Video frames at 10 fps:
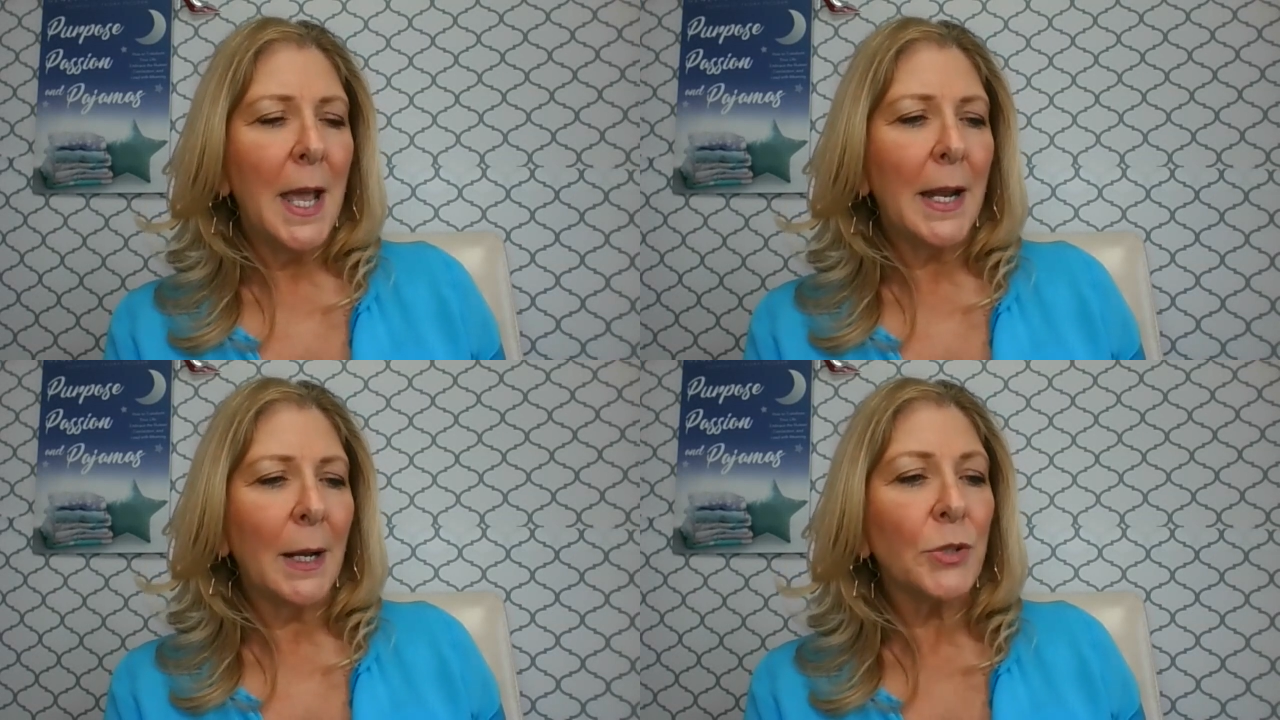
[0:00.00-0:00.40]

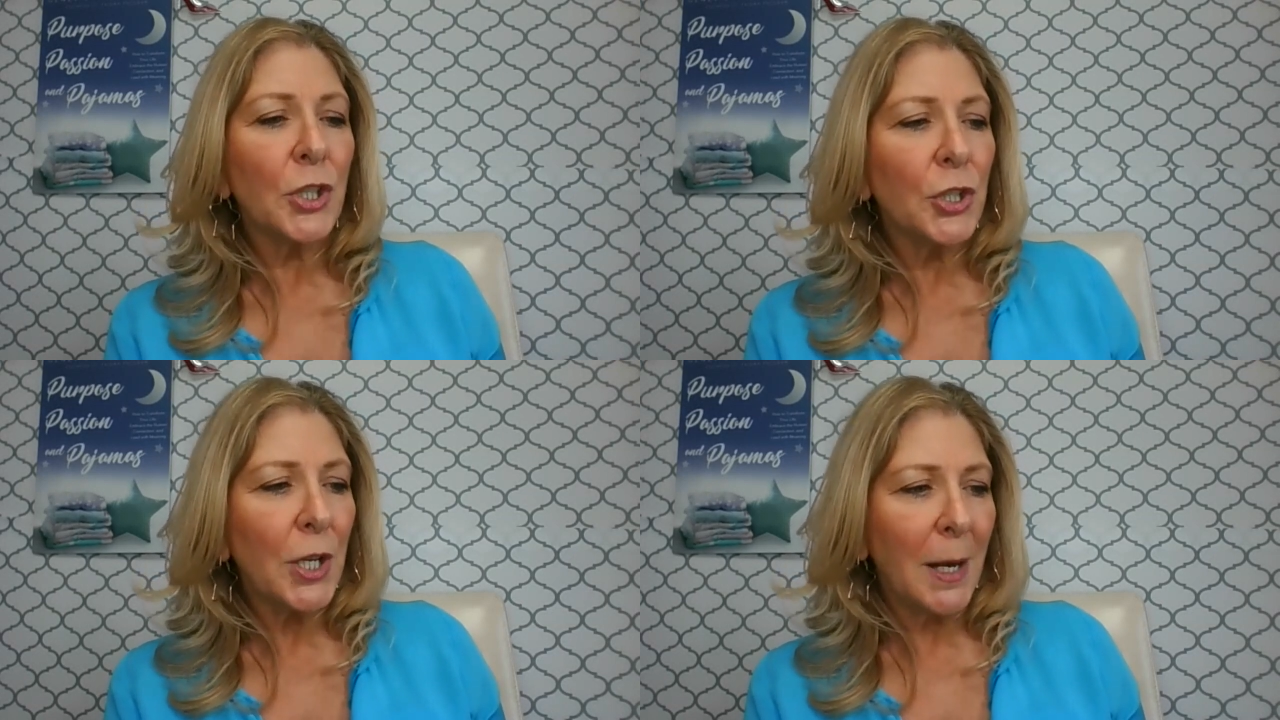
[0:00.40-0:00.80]
and I was
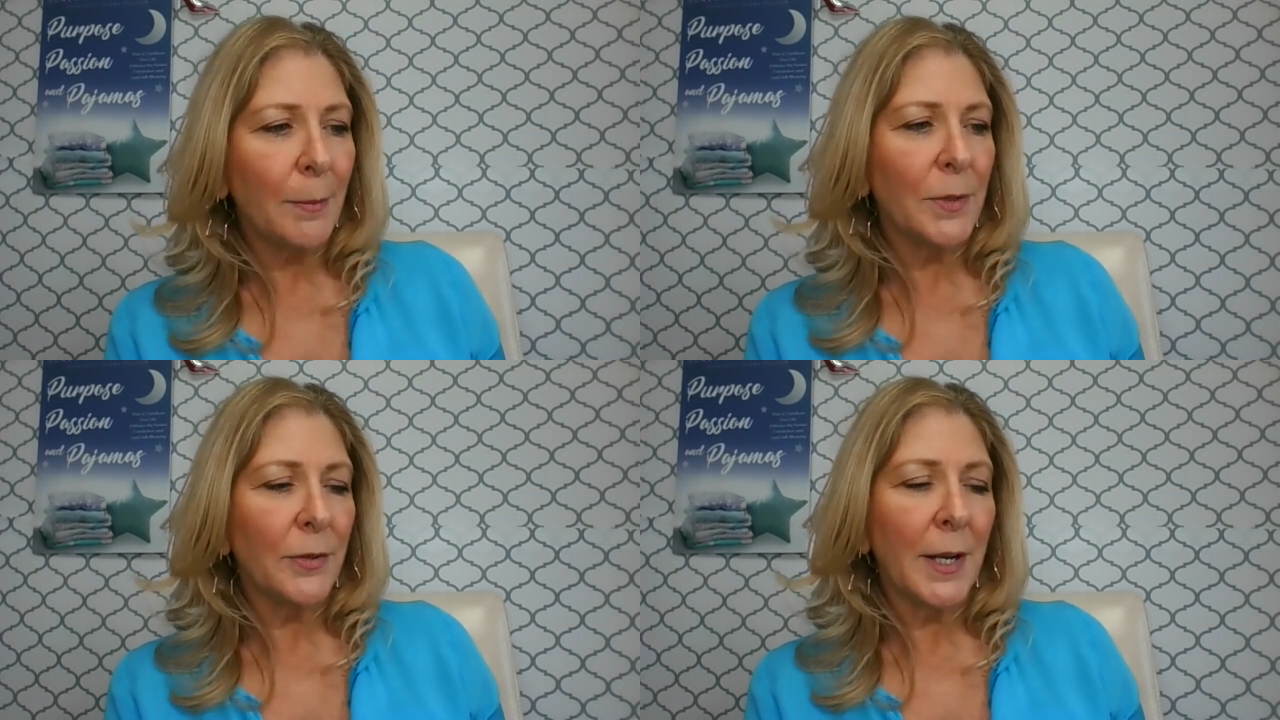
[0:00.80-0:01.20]

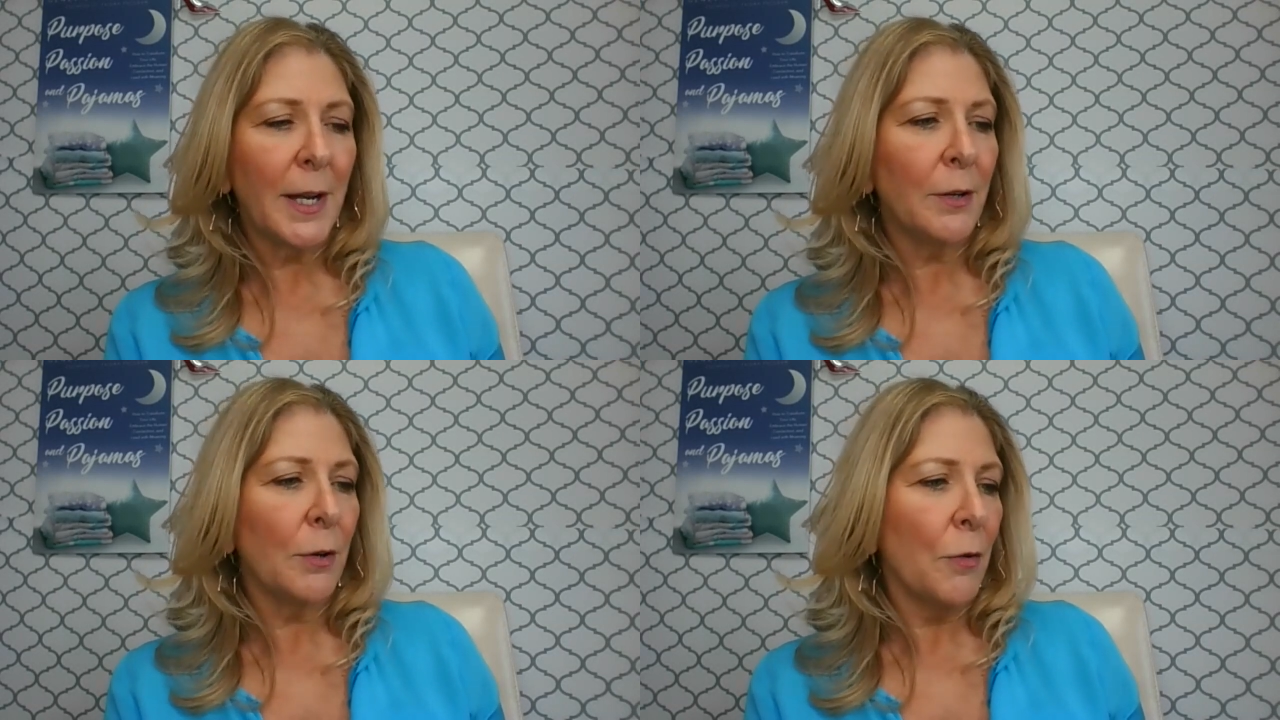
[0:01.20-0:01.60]
ashamed that
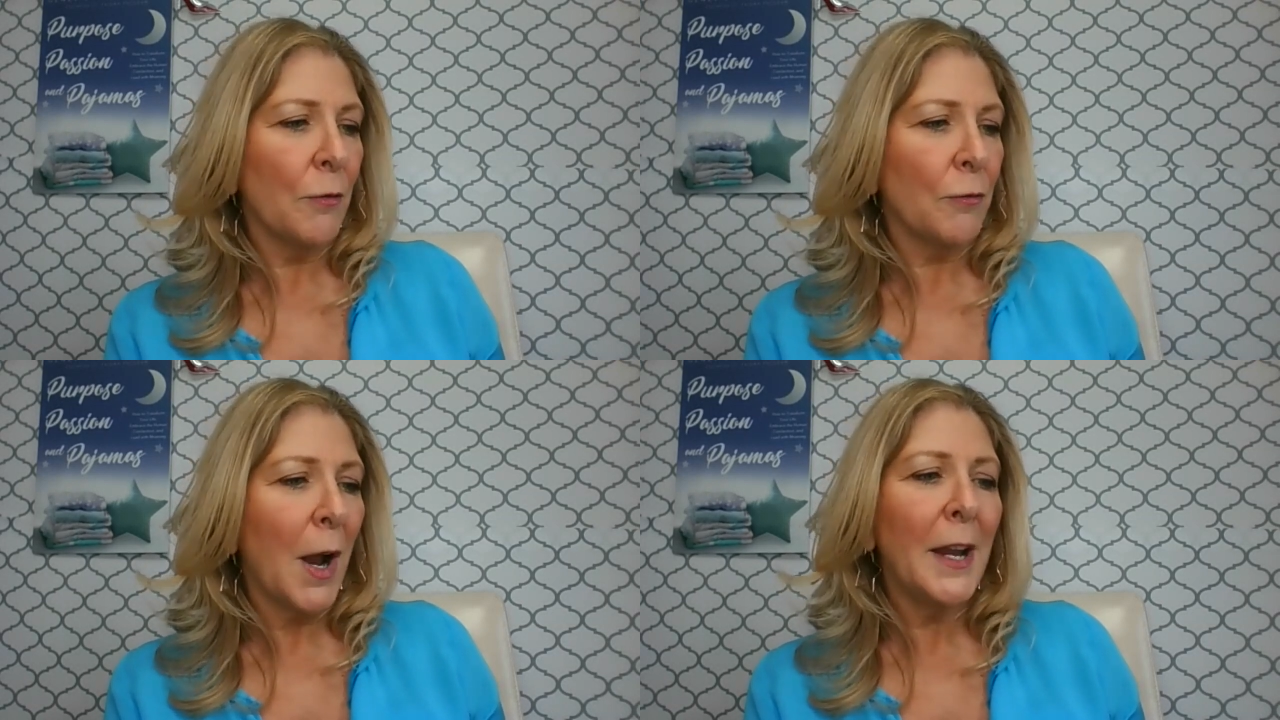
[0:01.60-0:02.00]
I'd
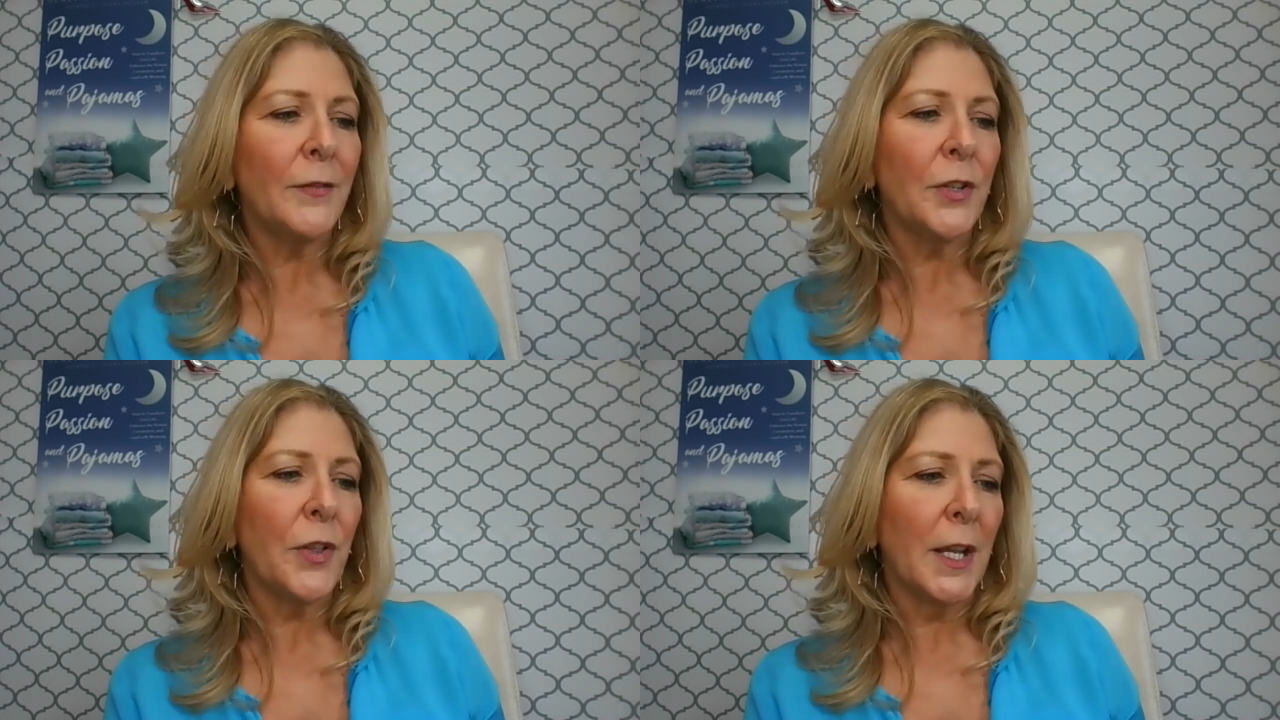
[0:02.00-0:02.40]

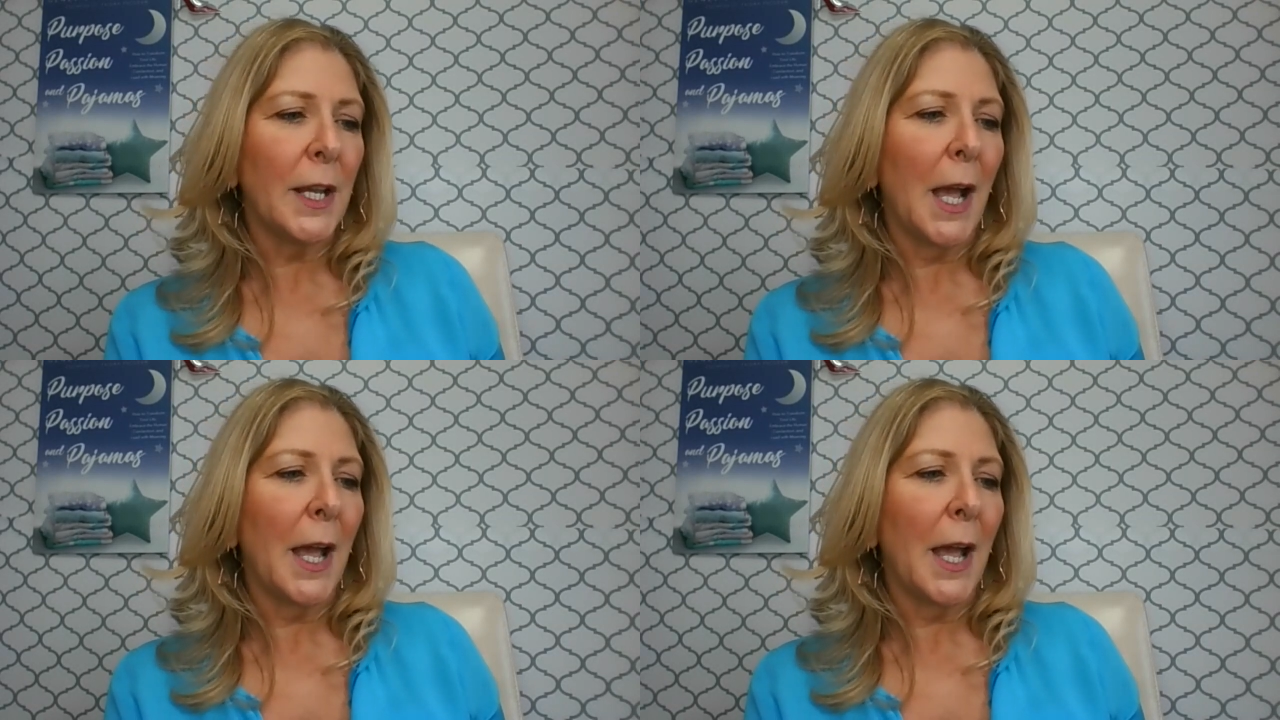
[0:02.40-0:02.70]
arrived thinking